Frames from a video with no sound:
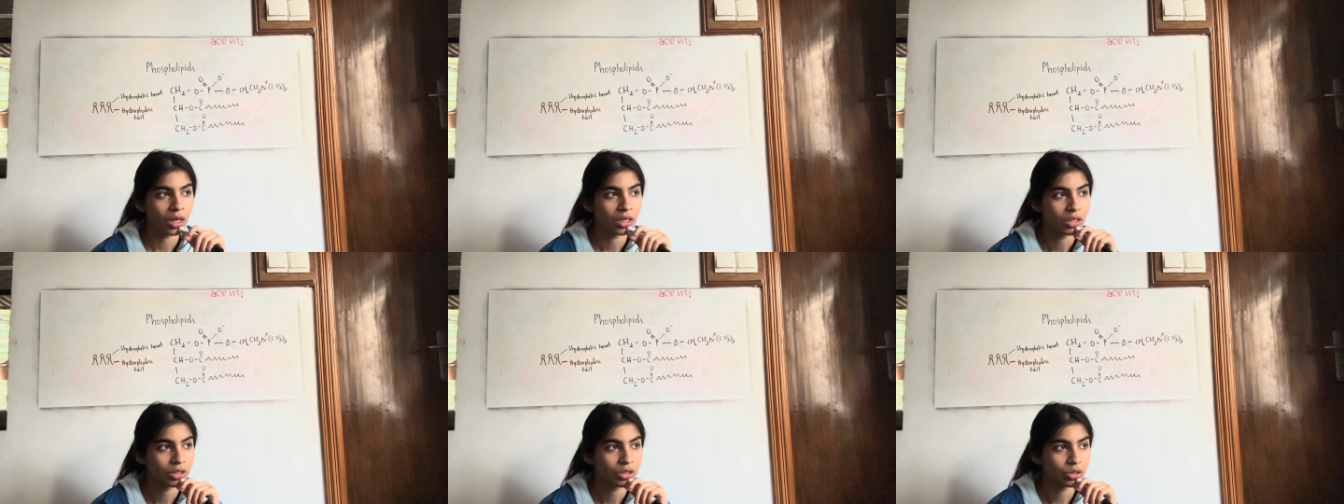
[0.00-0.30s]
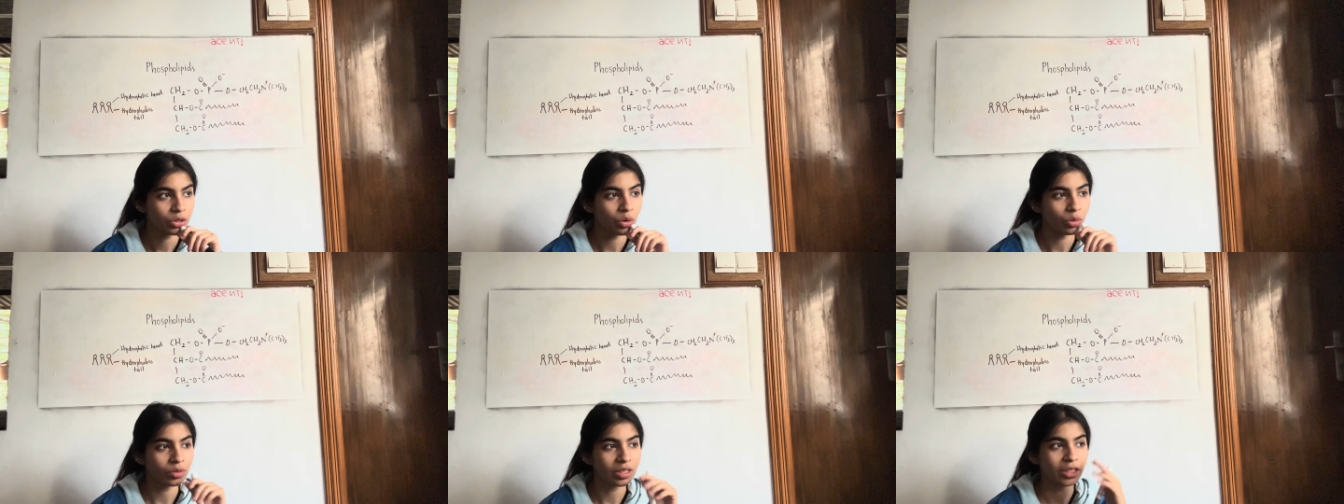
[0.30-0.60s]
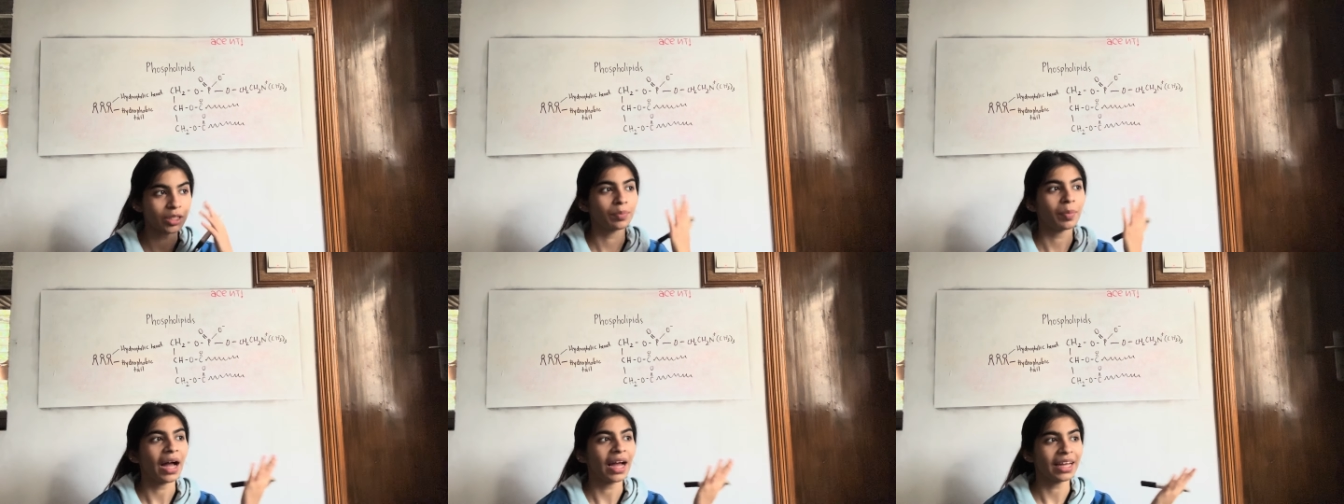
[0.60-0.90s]
So
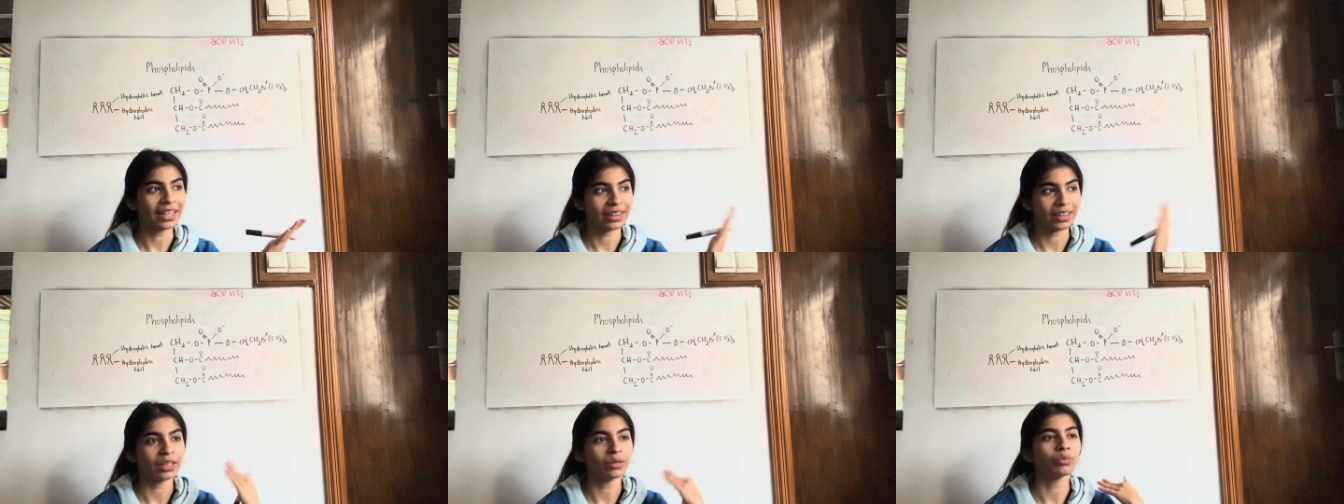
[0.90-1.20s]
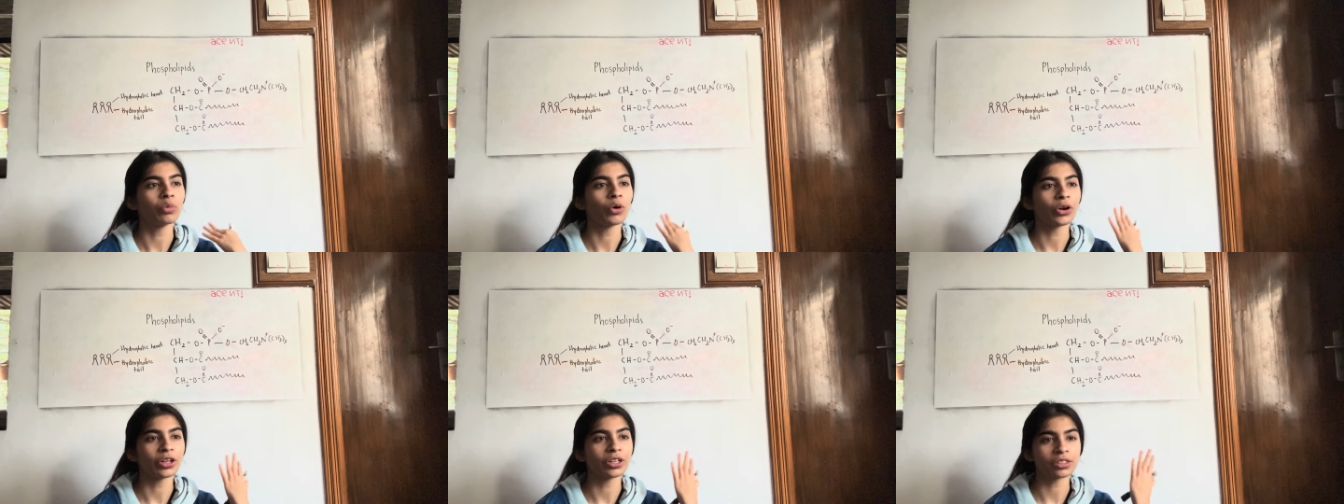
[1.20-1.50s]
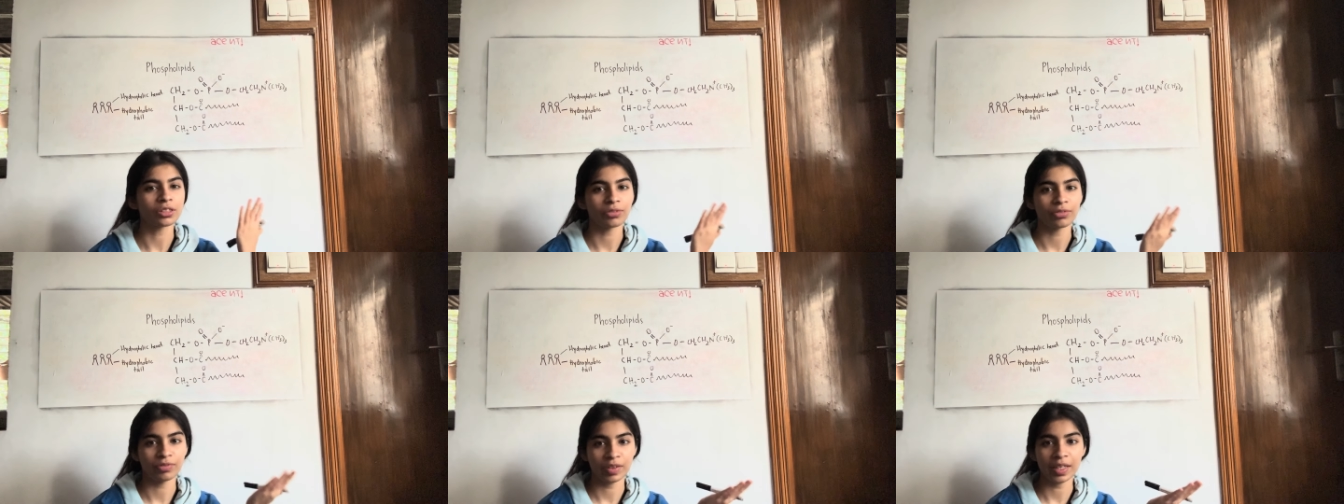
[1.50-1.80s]
despite the importance
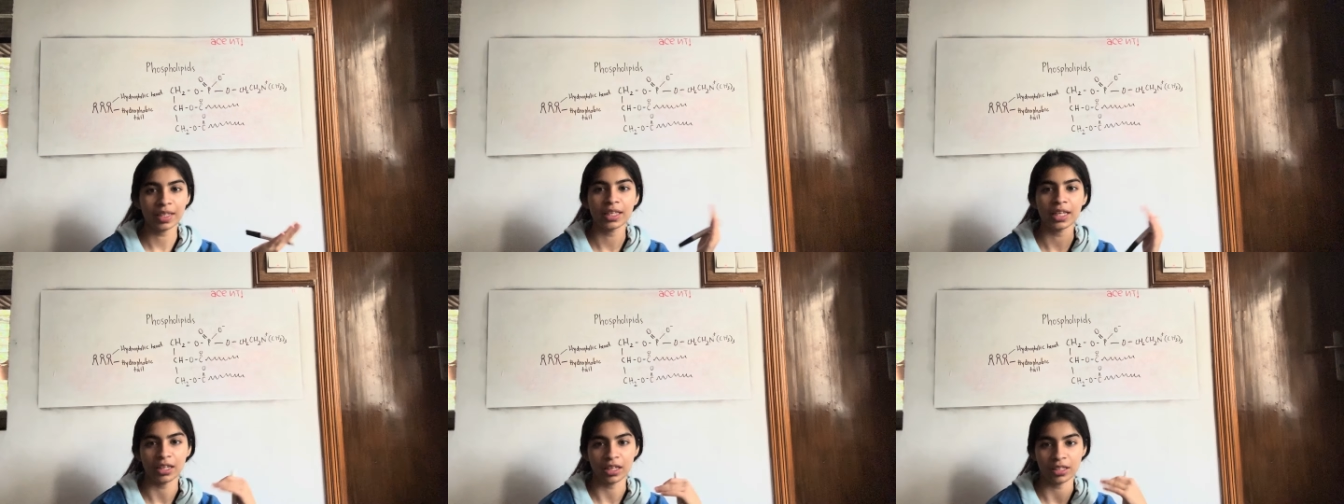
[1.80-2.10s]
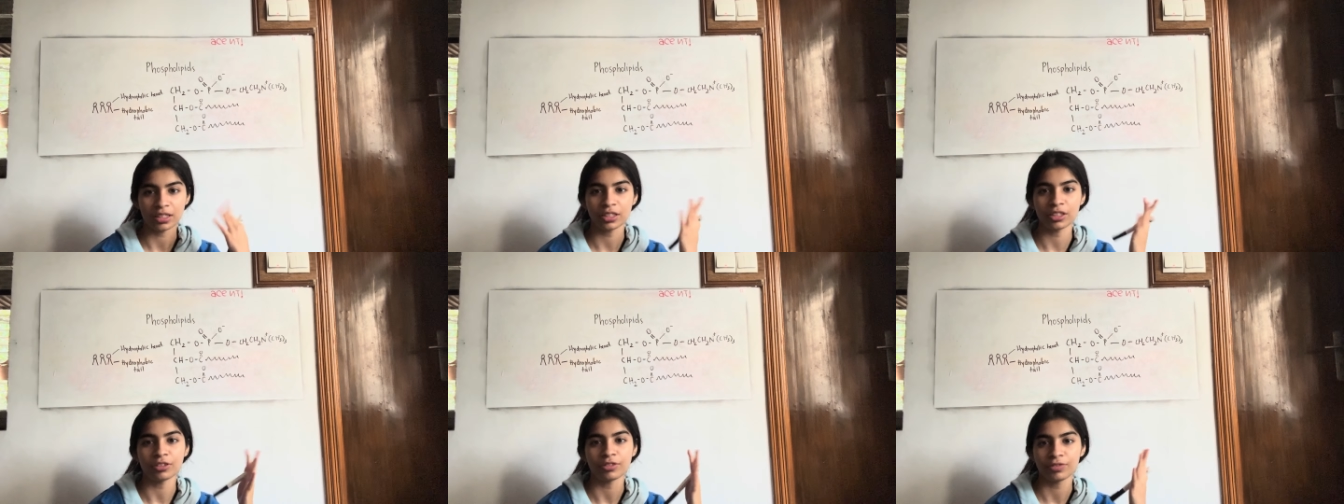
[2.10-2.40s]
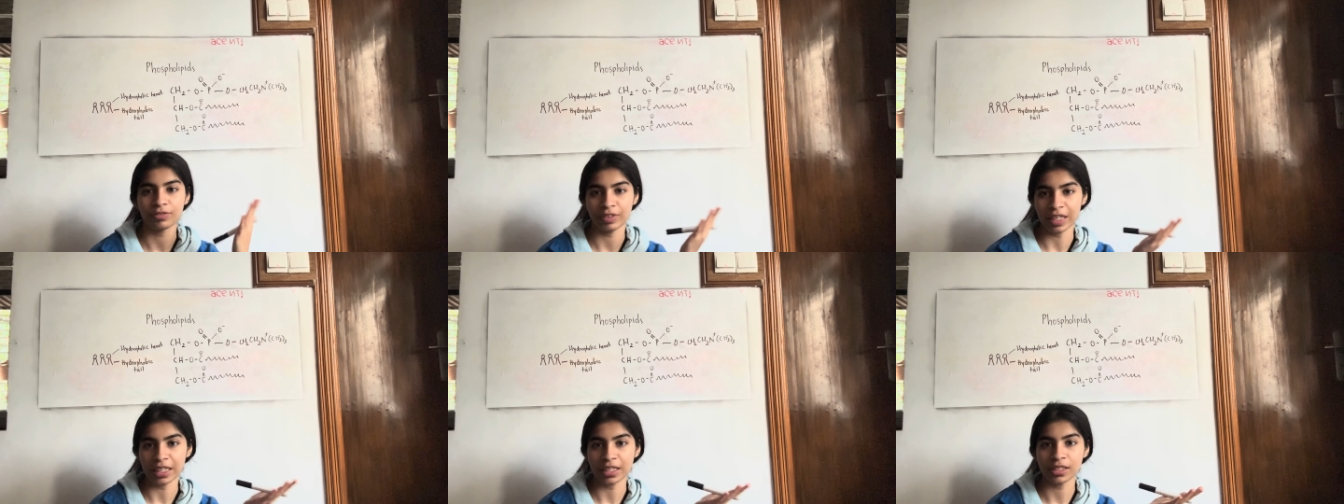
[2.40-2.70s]
of feet, they consider
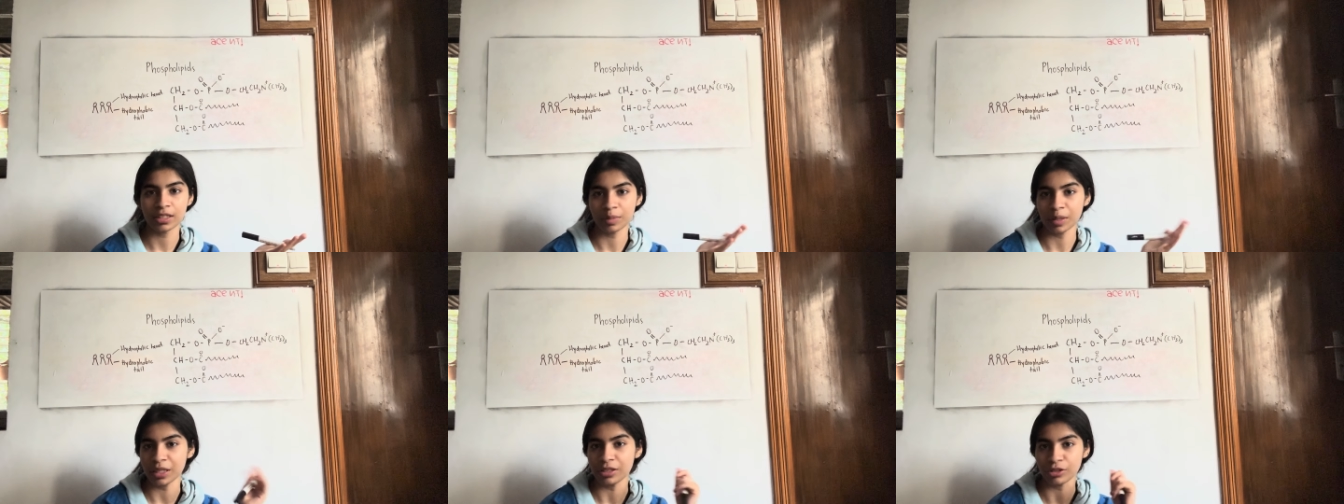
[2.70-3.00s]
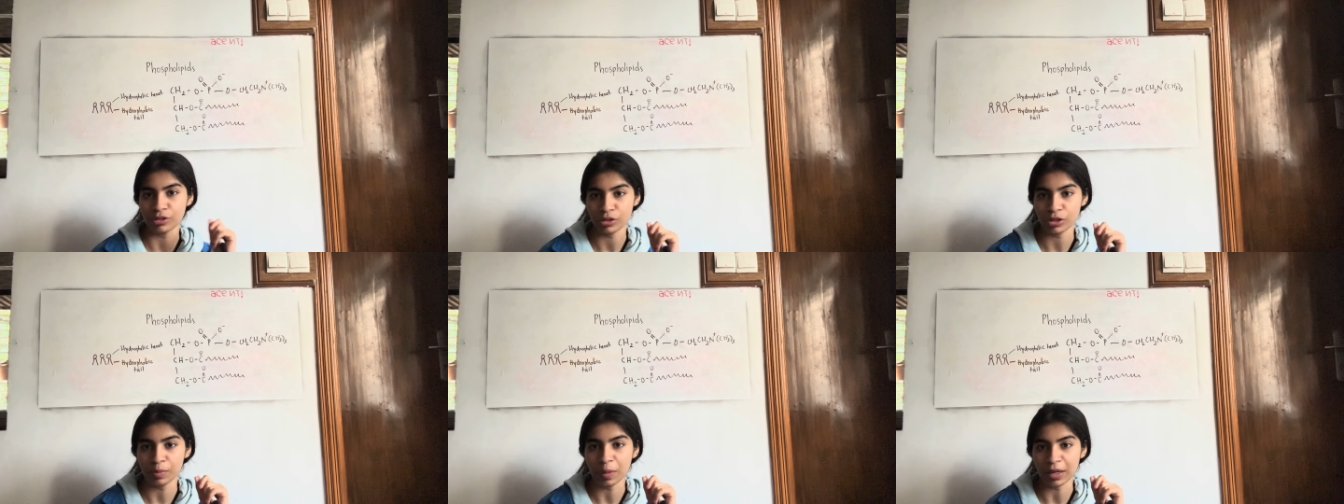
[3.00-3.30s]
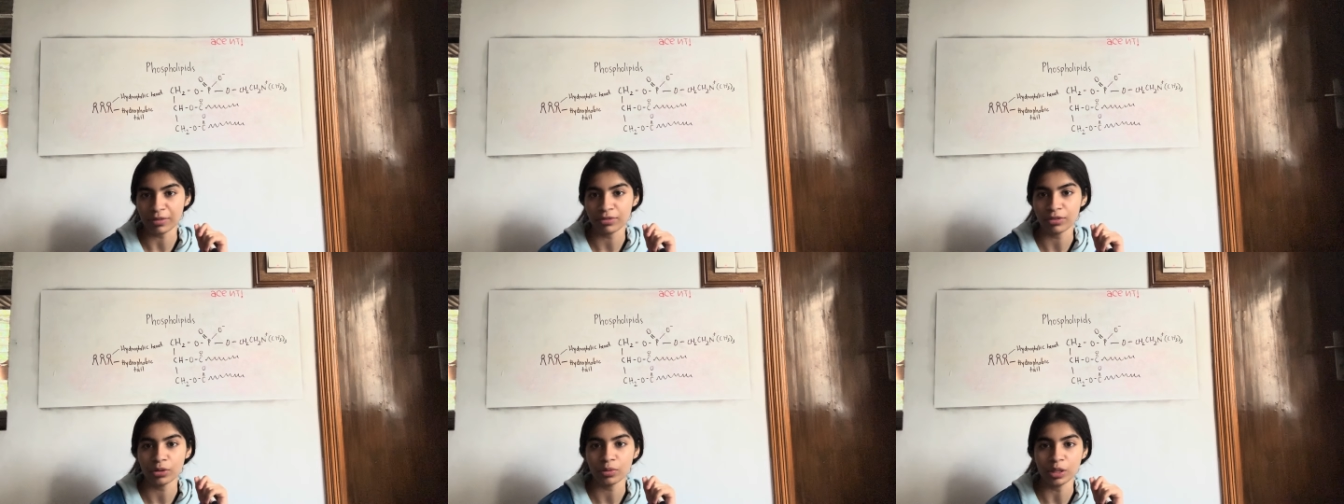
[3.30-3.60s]
feet to be disrespectful,